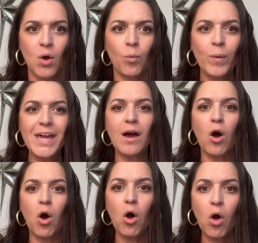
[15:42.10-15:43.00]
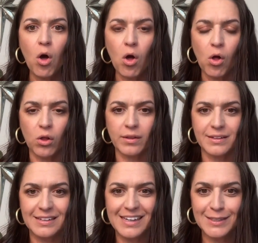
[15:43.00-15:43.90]
We all
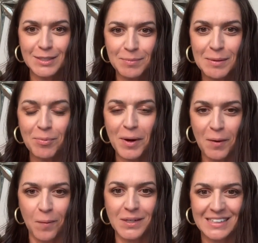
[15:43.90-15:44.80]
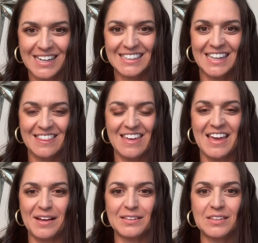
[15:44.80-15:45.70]
need to be prioritizing
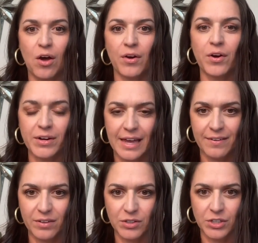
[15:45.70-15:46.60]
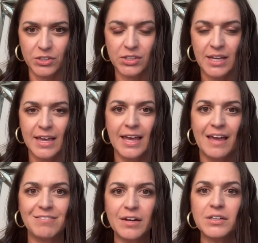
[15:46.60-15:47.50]
things on our calendars.
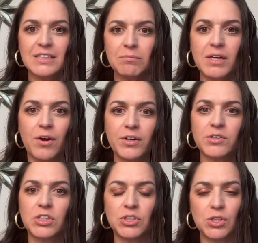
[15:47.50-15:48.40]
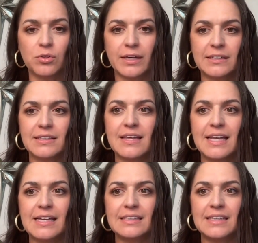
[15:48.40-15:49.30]
If there is something on your to do list that
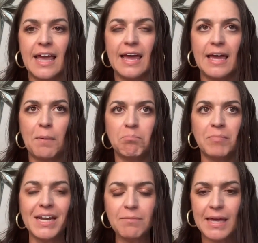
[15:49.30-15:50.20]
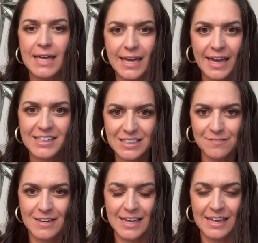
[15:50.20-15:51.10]
is a money making
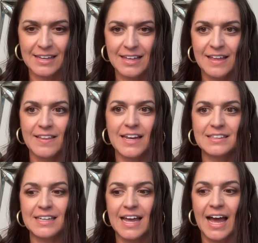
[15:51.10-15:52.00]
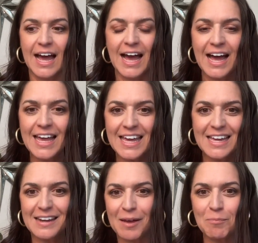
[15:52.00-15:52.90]
activity, that is a high
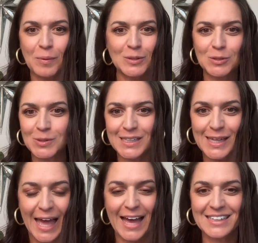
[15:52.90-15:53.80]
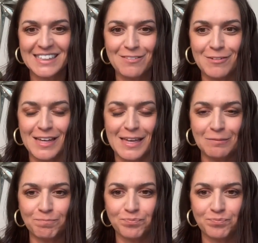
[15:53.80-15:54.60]
income producing activity,